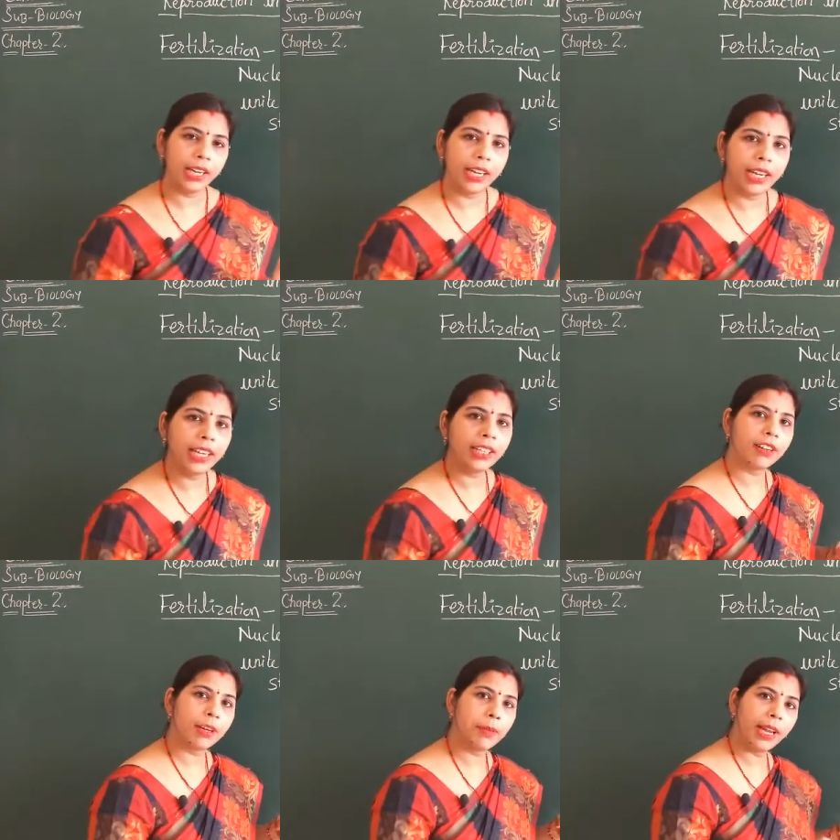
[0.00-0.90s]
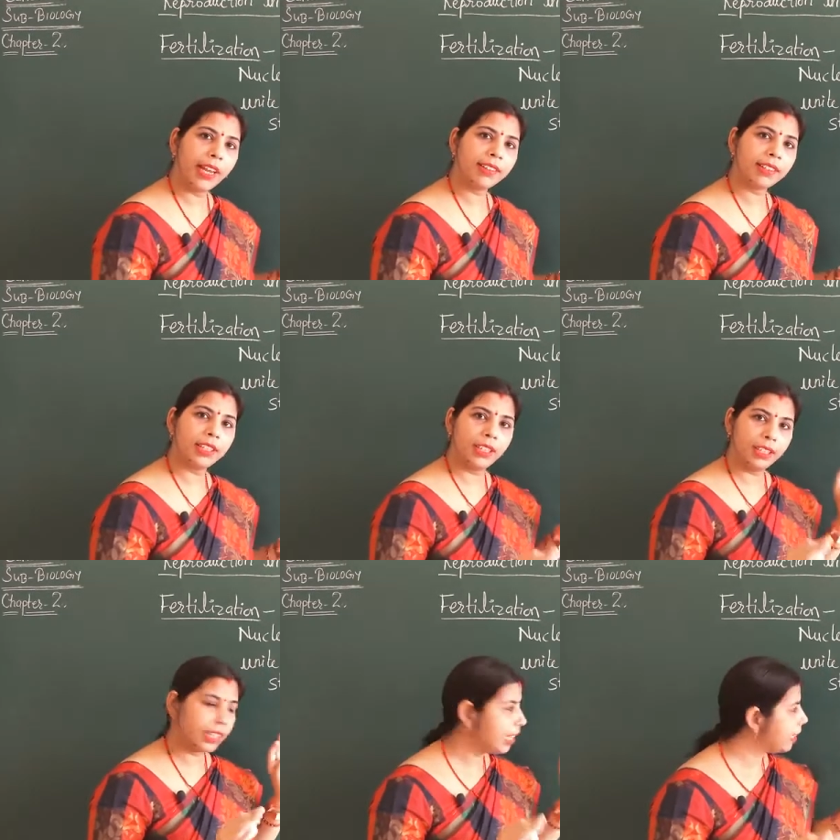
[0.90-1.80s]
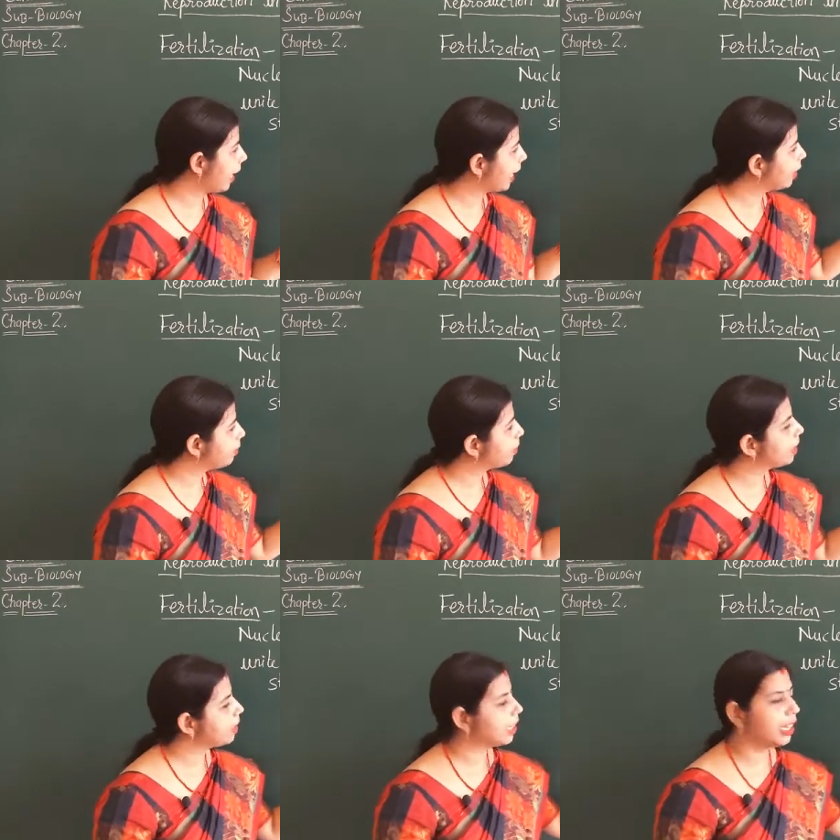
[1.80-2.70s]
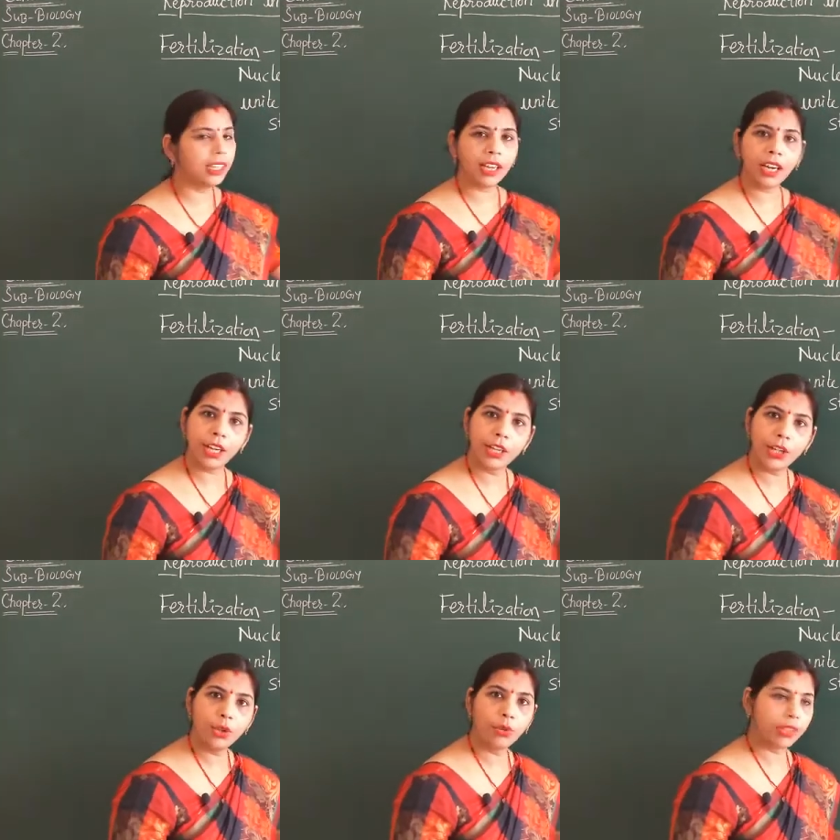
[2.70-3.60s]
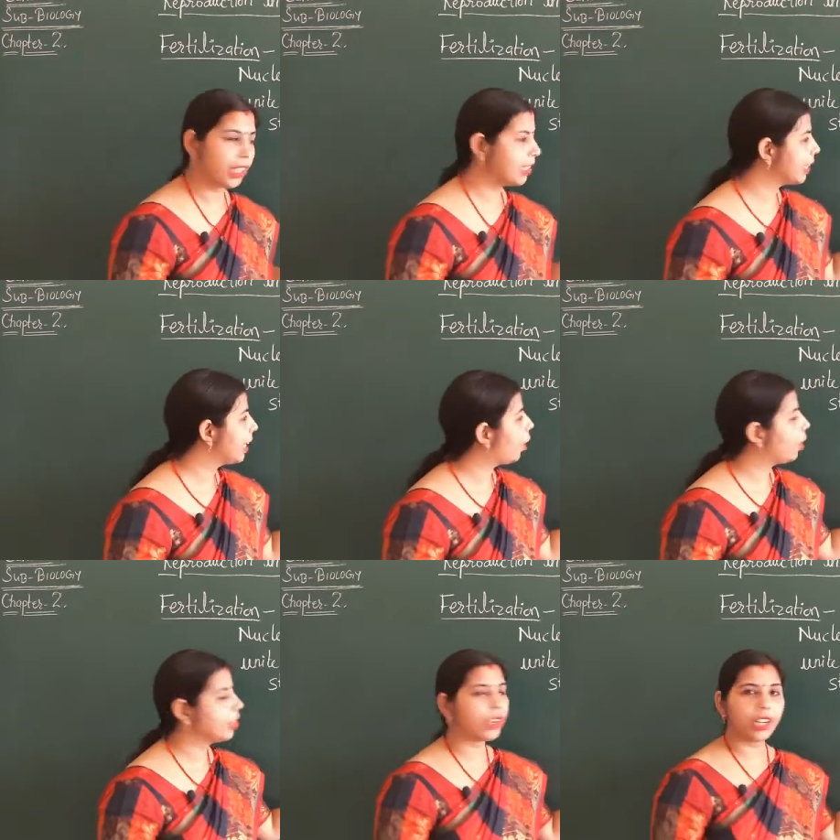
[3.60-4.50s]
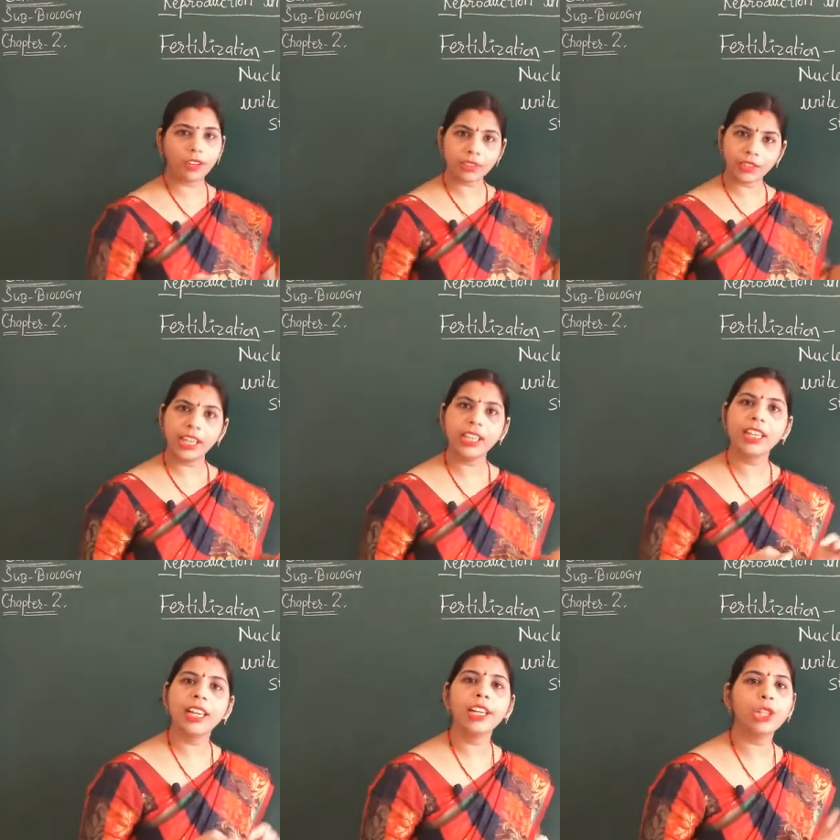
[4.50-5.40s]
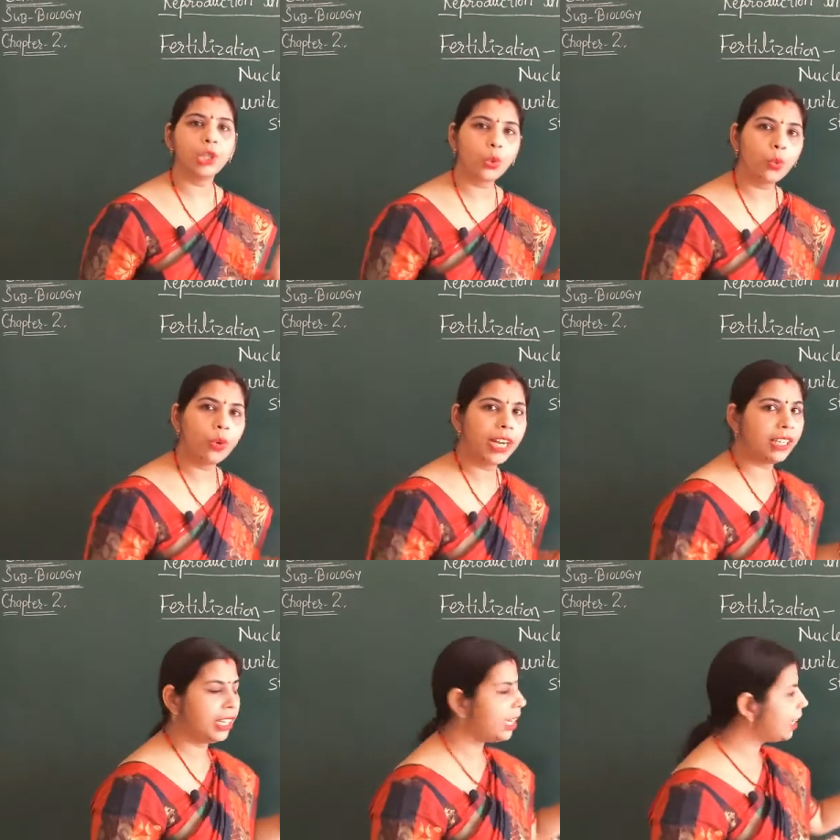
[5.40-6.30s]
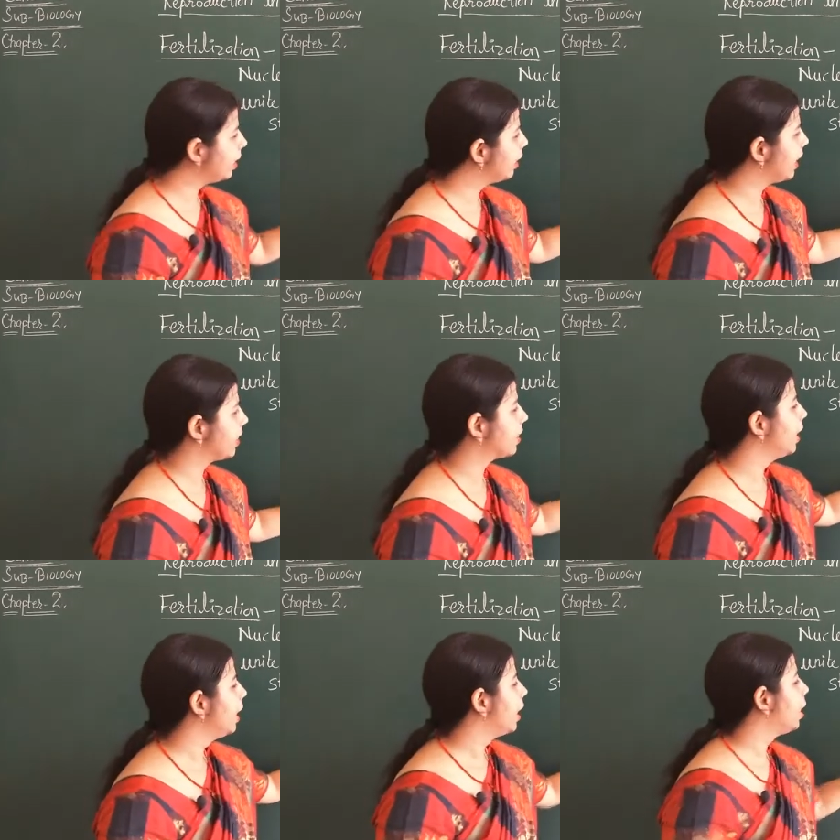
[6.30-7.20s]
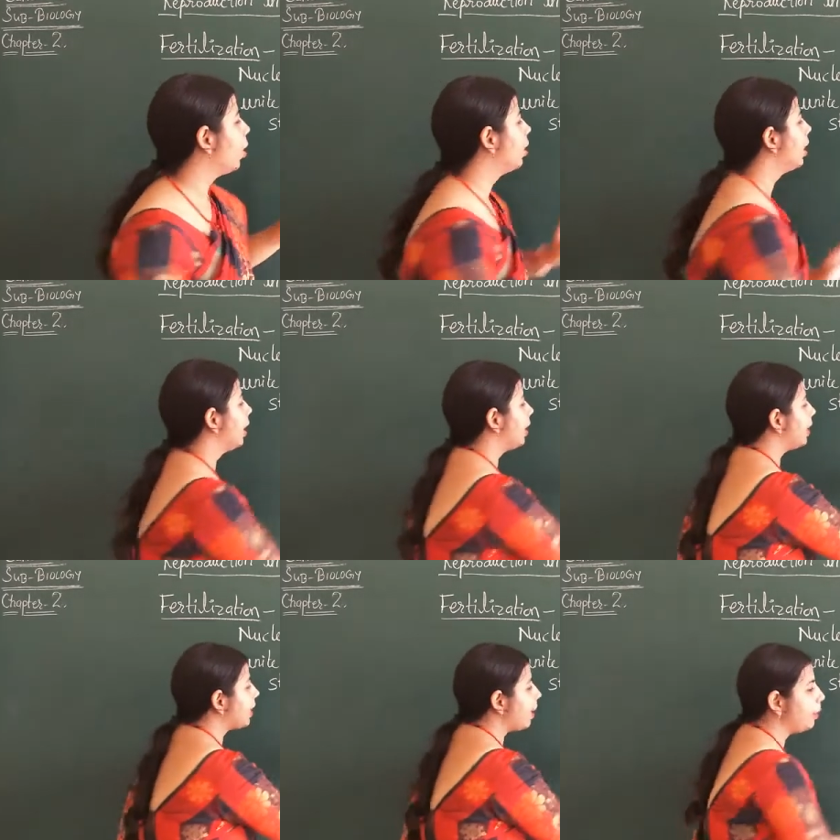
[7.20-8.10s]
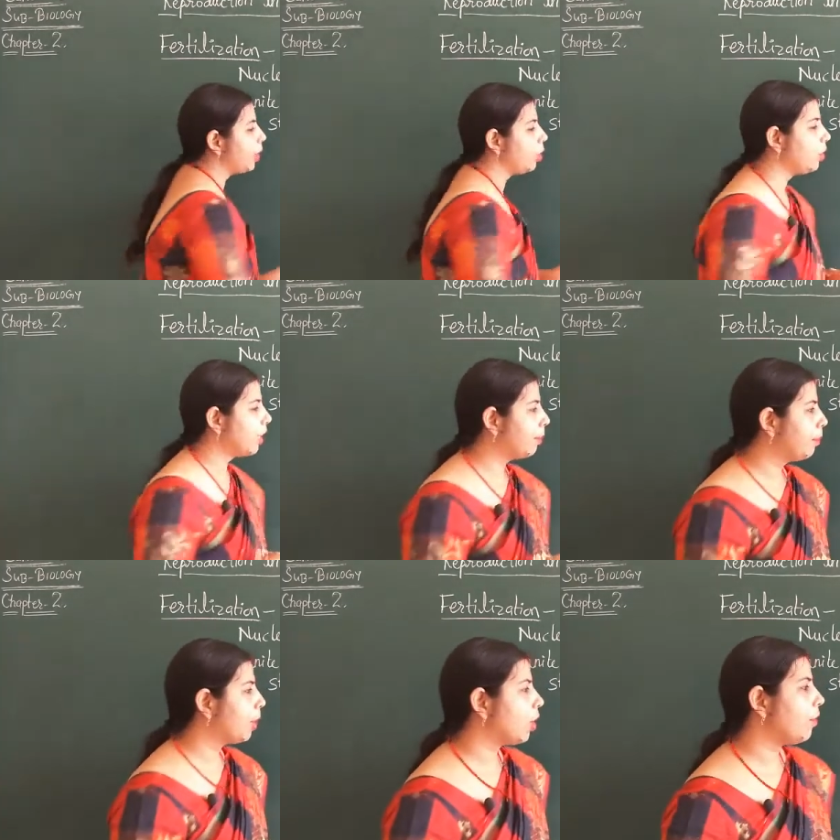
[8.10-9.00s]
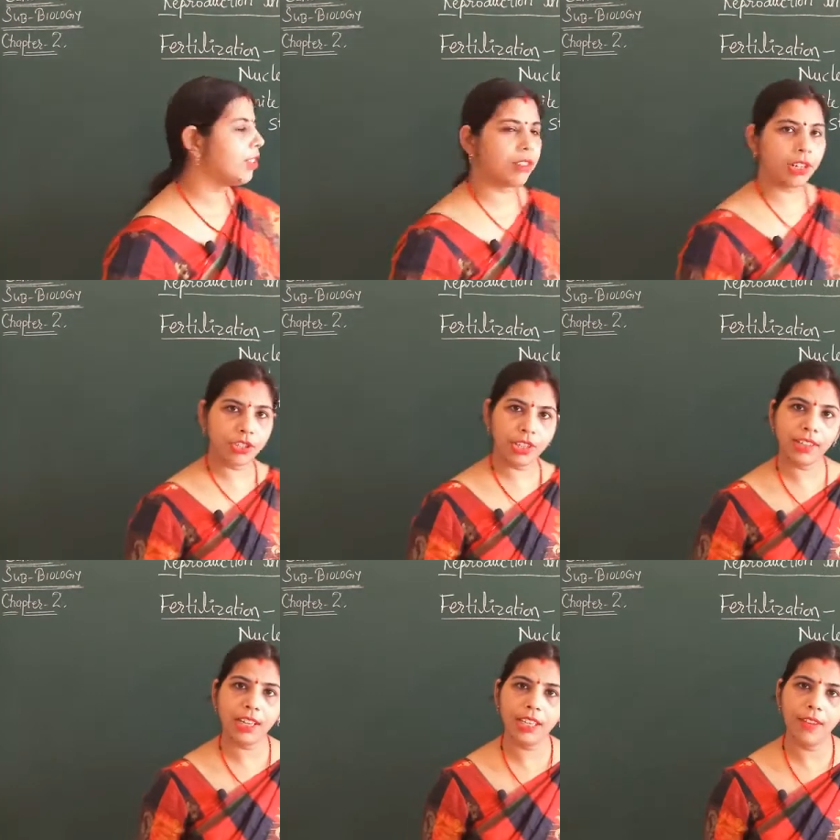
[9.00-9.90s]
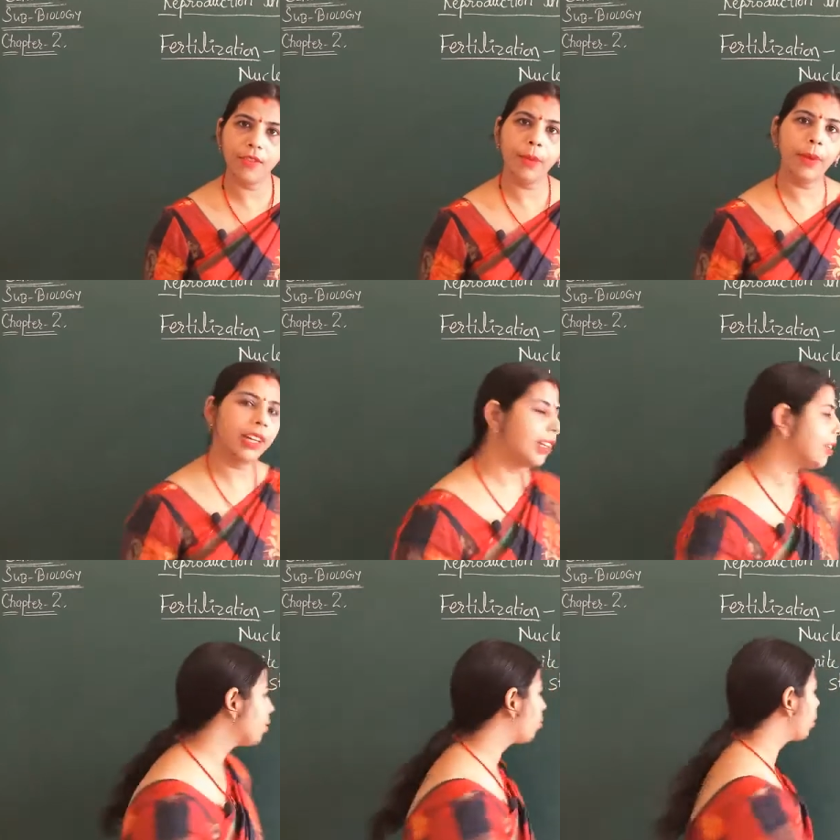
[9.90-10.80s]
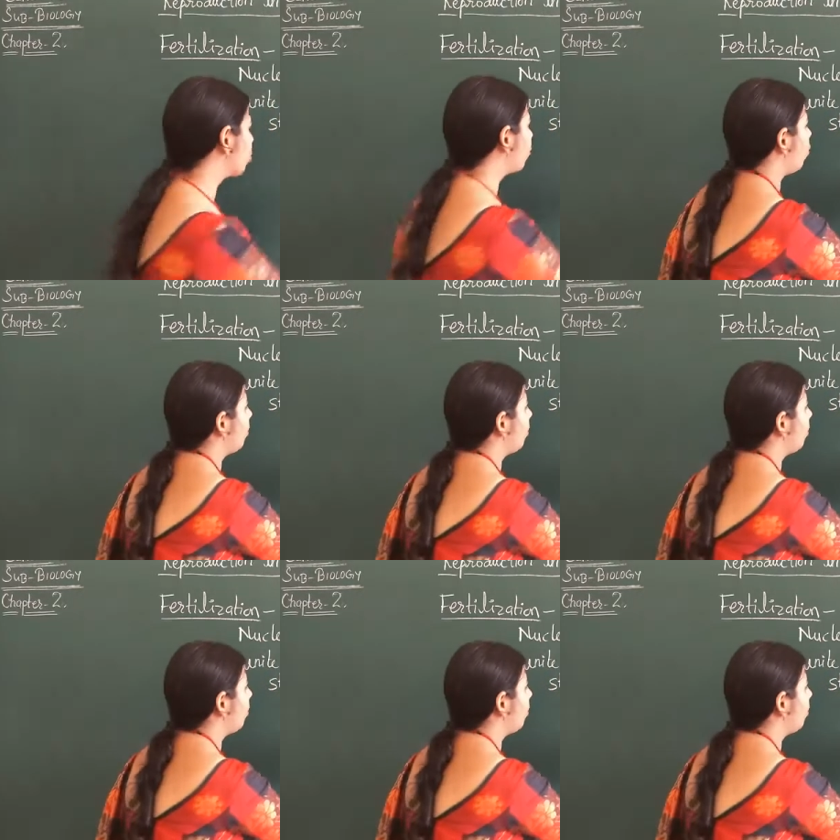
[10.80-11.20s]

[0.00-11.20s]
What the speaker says: it remains till 9 months in the uterus, or you can also say till 280 days. Now this embryo, number of structures are developed, and this is going to form